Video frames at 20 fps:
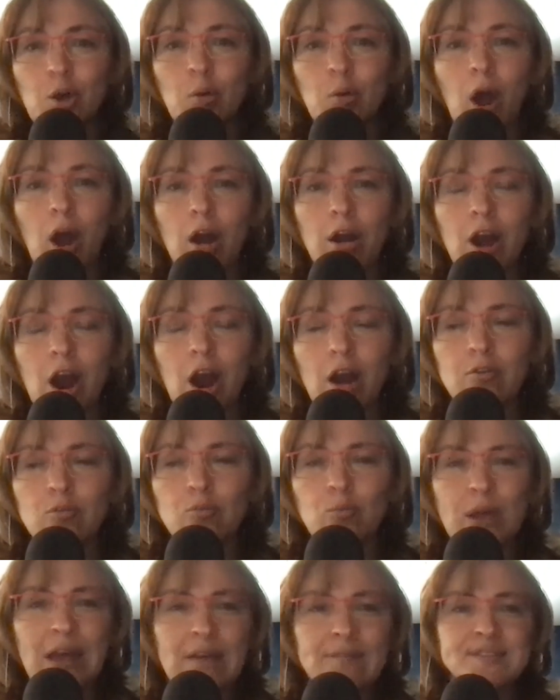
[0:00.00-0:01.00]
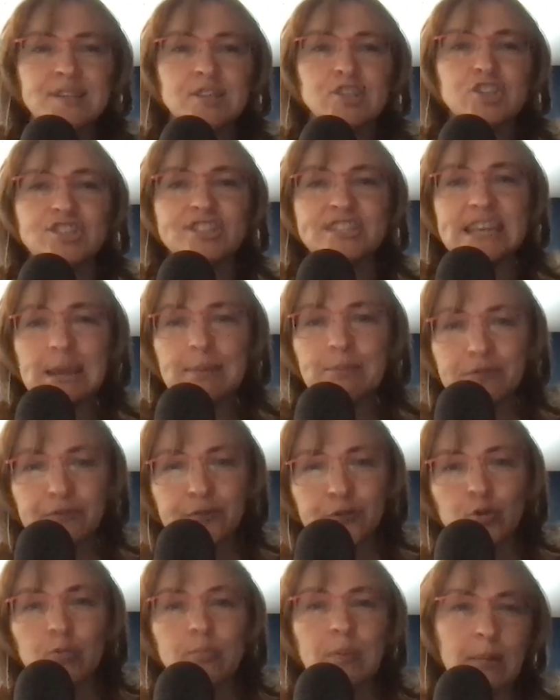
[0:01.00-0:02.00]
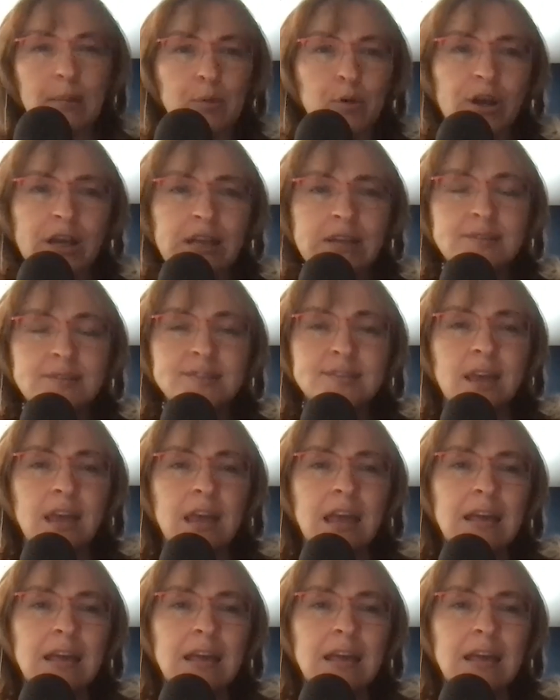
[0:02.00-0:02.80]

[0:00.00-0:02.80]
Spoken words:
our we have such deep food memories